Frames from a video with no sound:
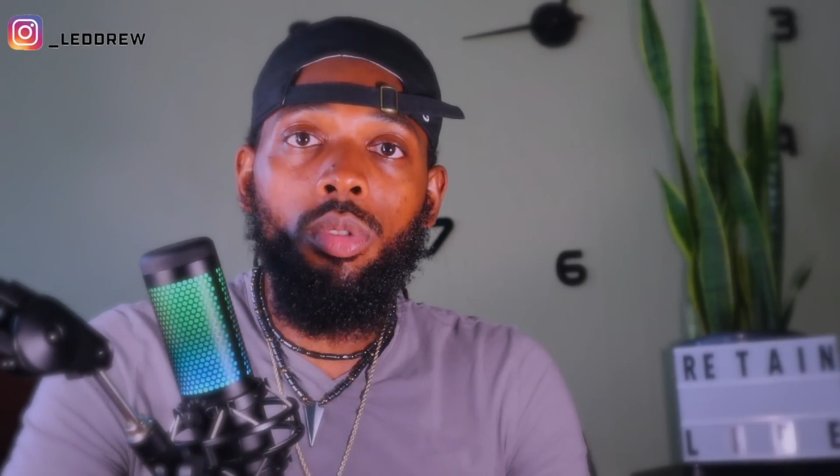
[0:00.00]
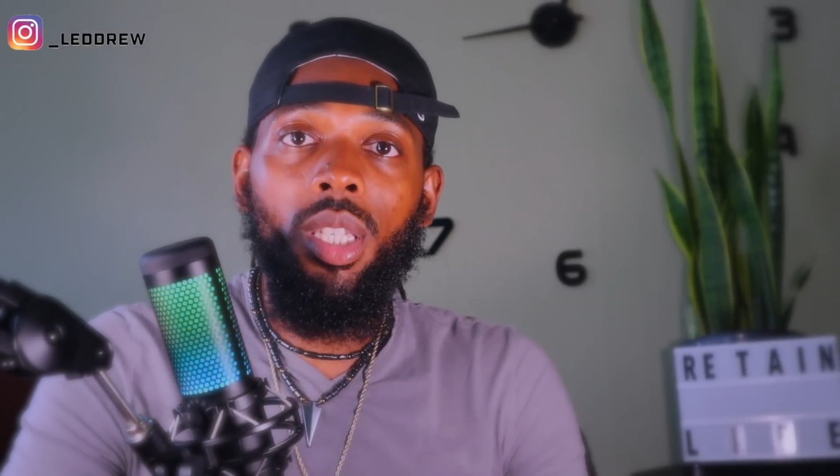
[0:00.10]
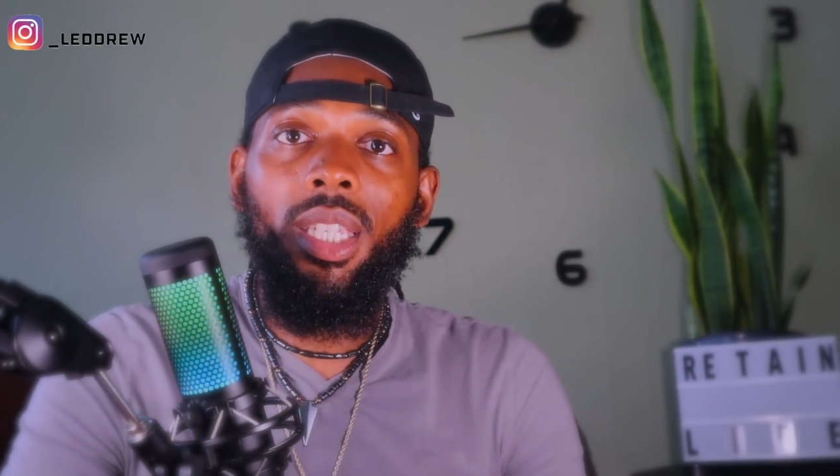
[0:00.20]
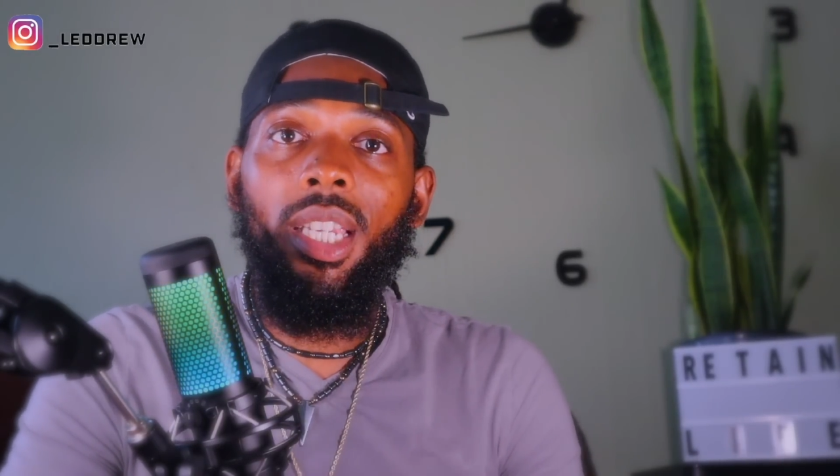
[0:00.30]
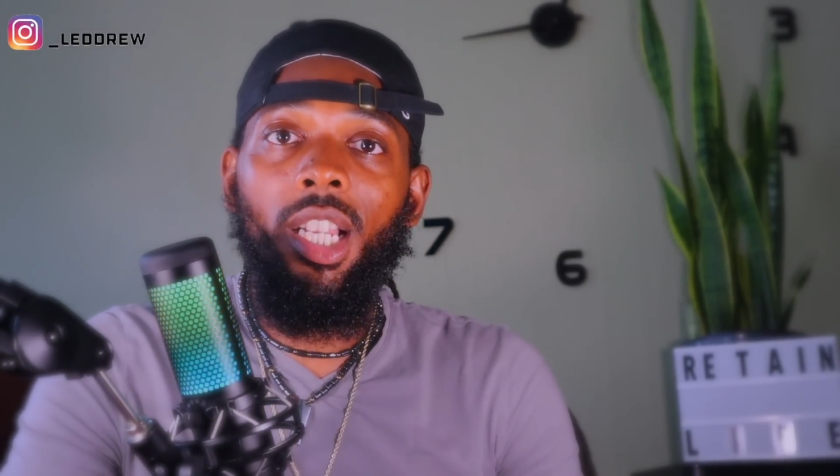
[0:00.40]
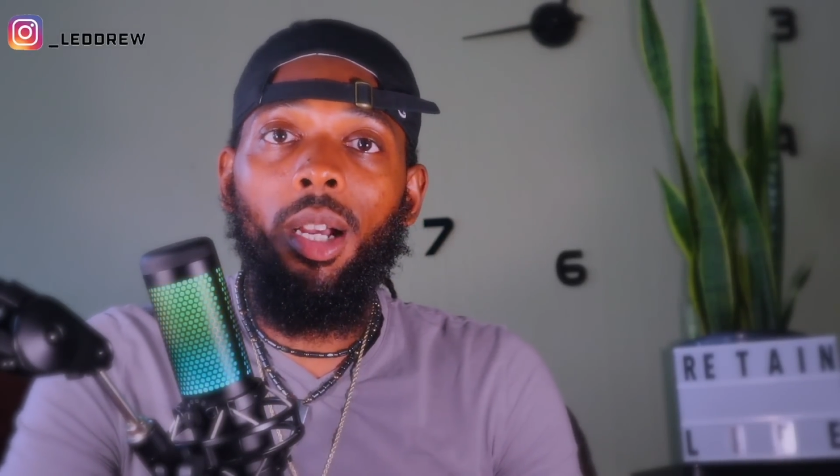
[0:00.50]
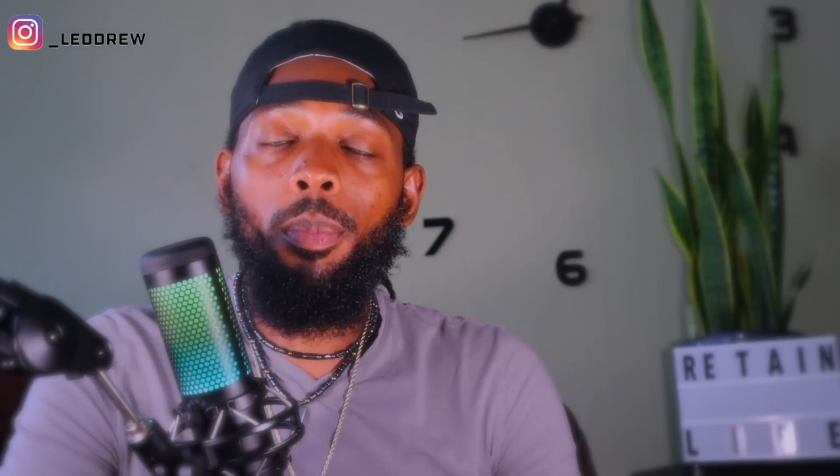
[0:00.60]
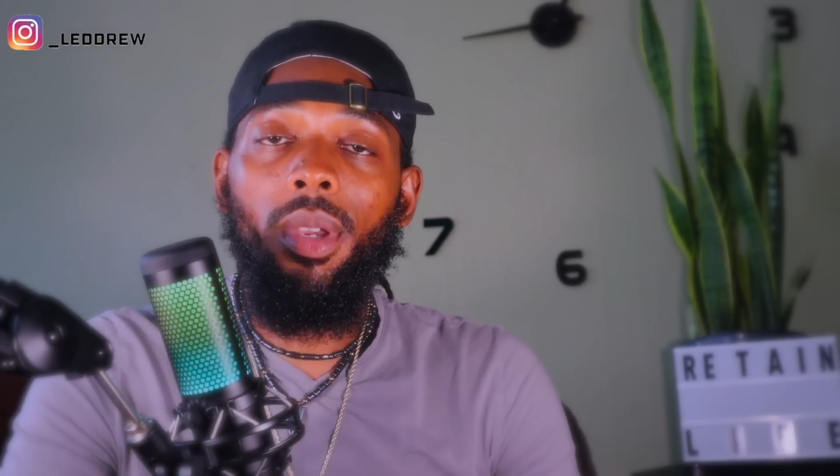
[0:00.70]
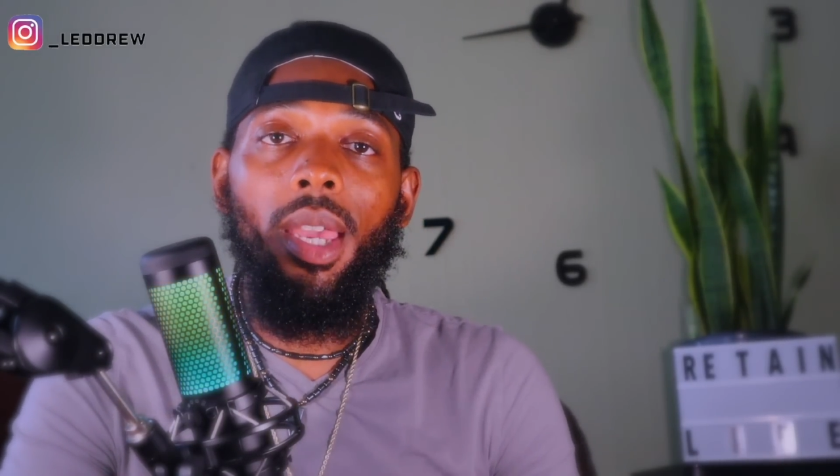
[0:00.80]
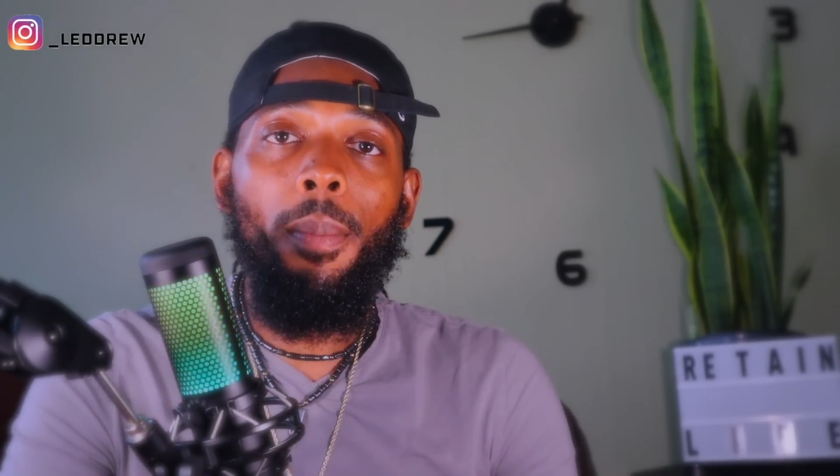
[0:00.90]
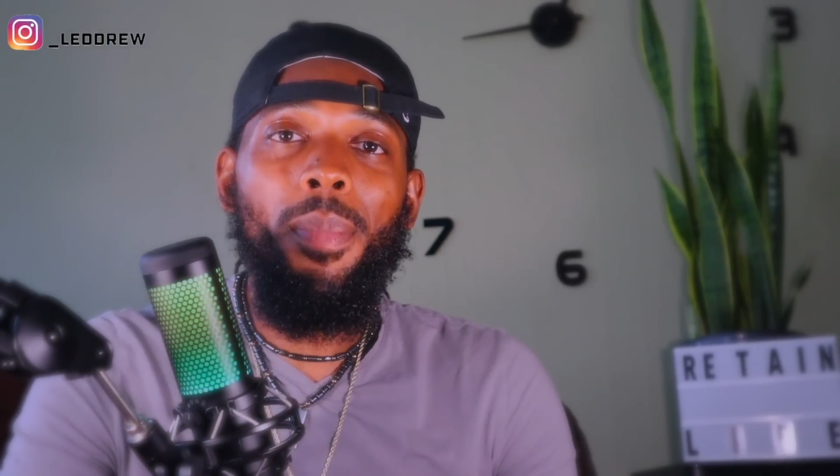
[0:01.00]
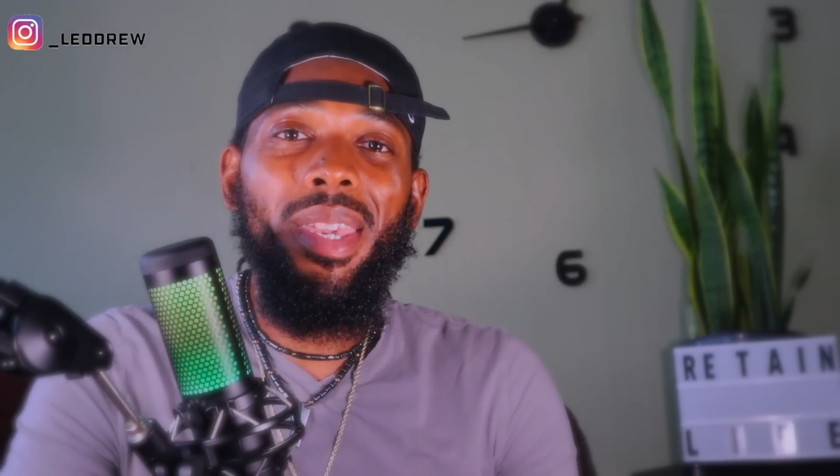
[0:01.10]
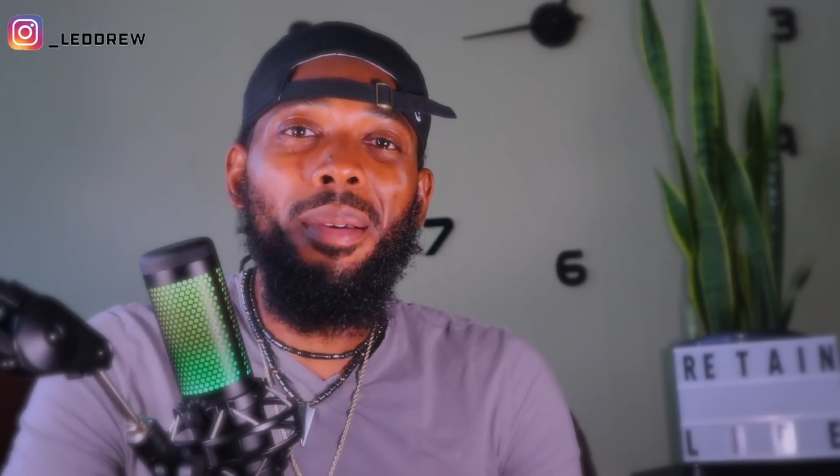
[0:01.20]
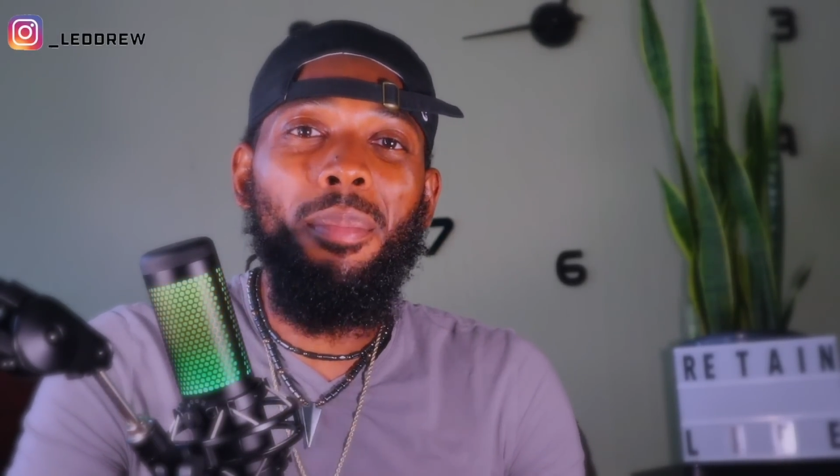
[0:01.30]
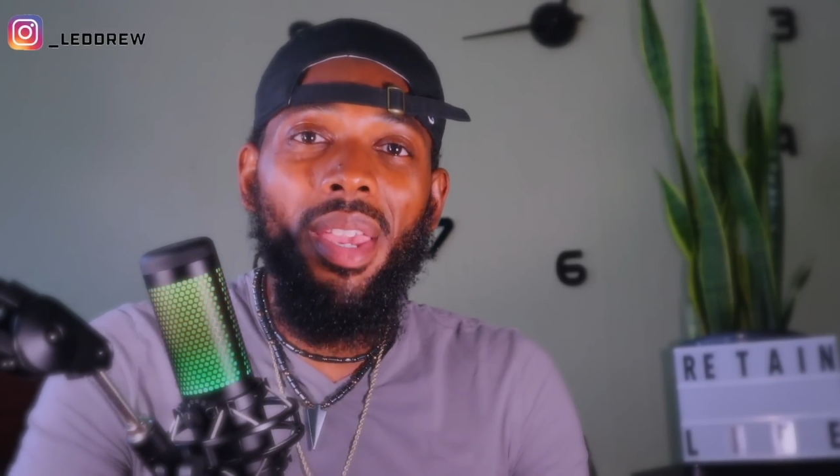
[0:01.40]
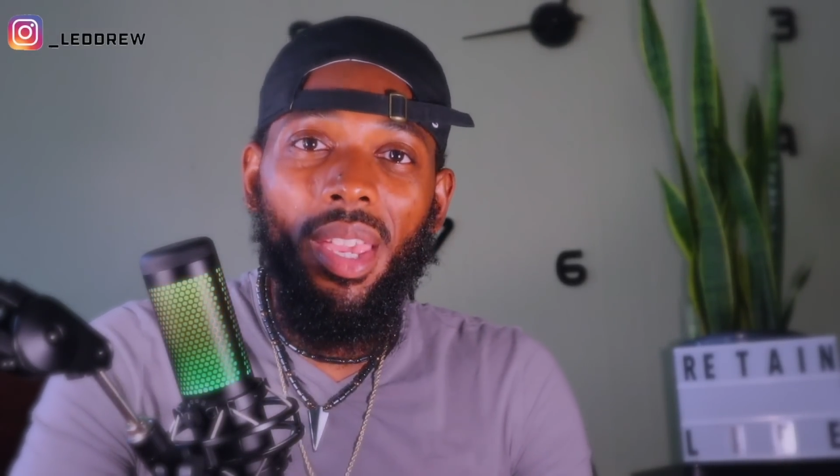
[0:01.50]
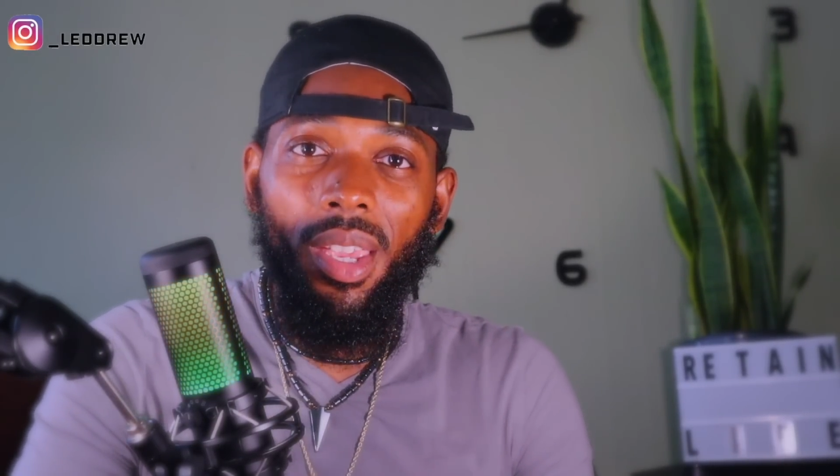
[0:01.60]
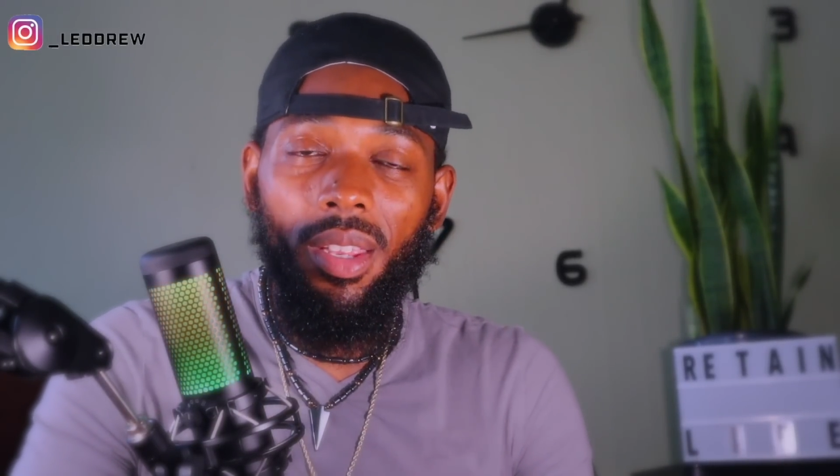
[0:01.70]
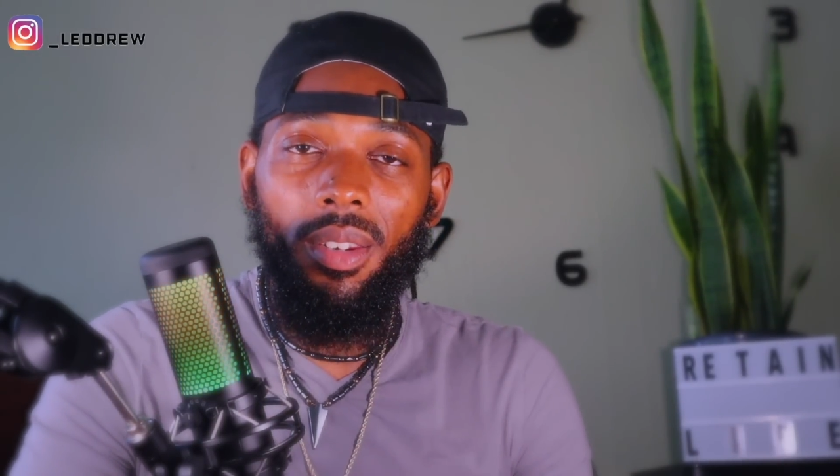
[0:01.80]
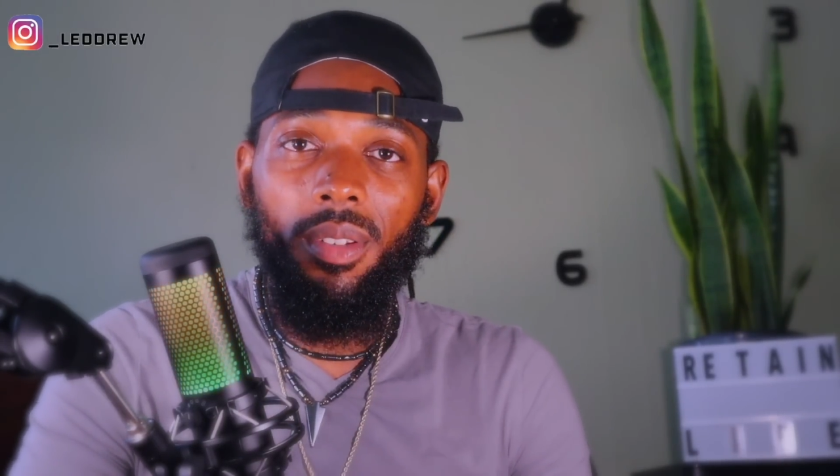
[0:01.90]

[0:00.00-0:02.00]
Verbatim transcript: to get up and be a man.